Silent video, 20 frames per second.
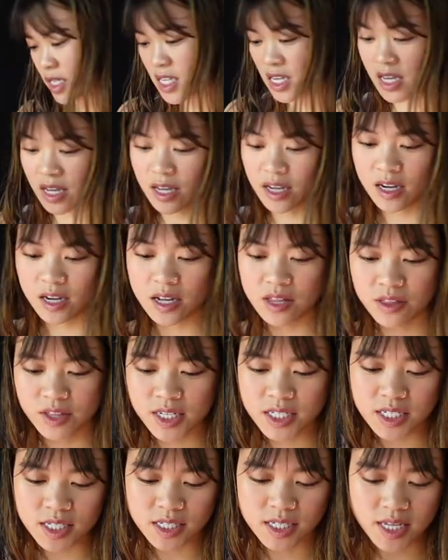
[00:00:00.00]
thing,
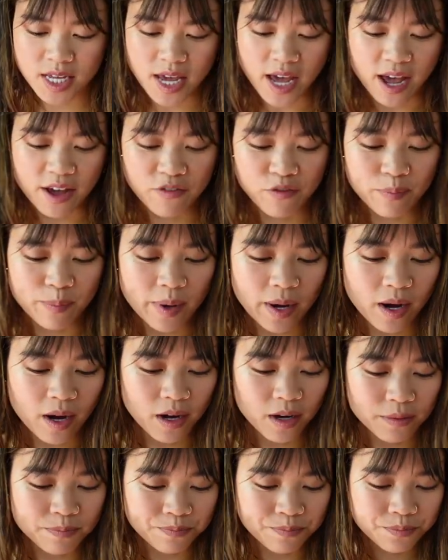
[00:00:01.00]
this is the
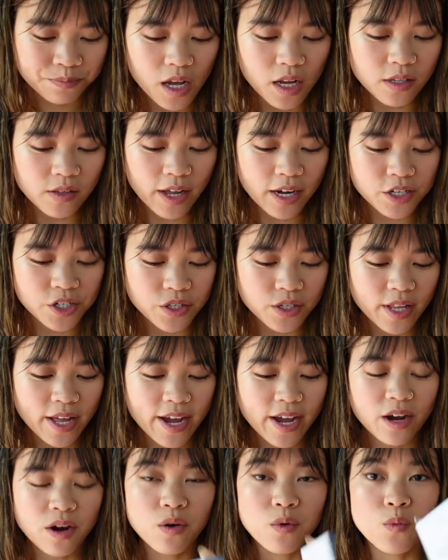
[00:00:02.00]
F-Bomb
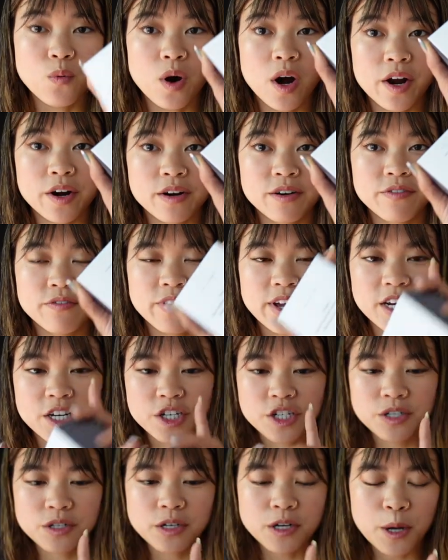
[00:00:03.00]
Electrolyte Water
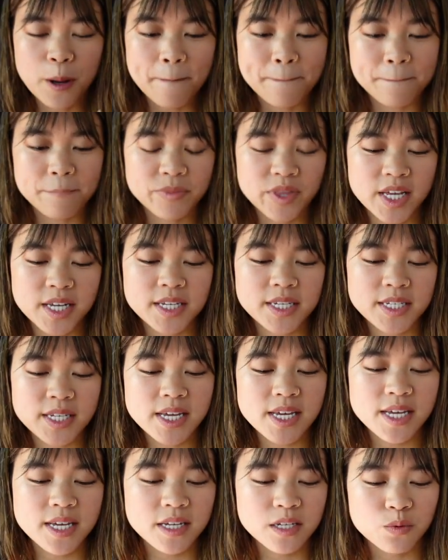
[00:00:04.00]
Facial. This
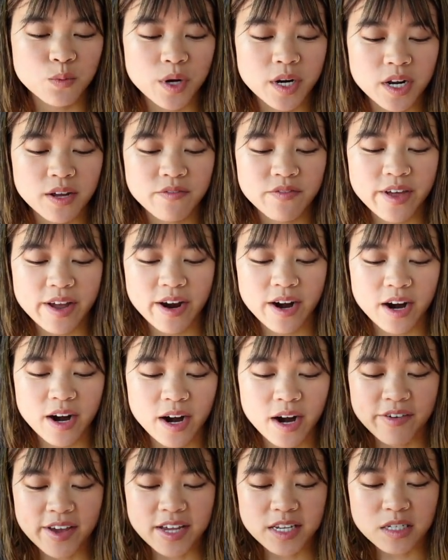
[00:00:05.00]
is one of their
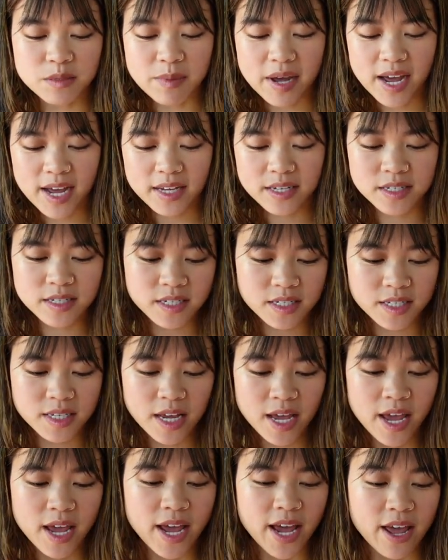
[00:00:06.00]
face
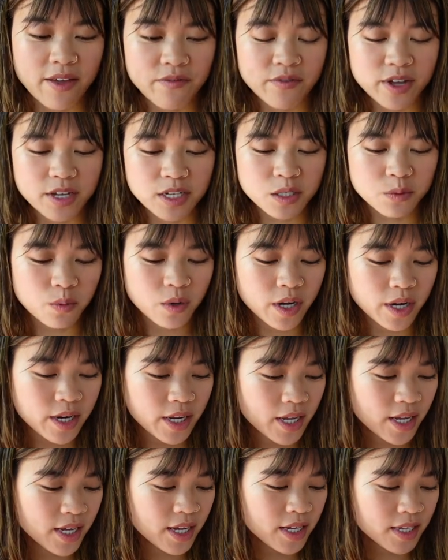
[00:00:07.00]
masks, and this one
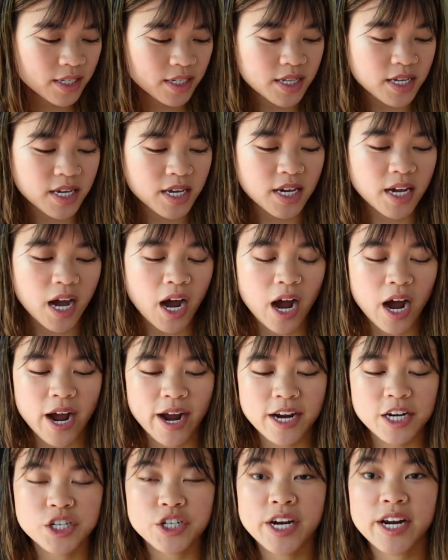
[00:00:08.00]
is the
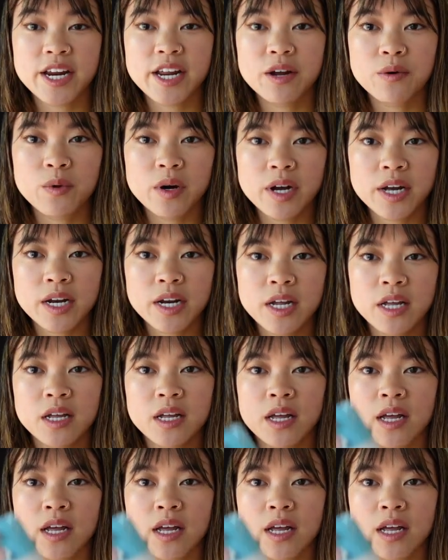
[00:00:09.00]
hydrating one.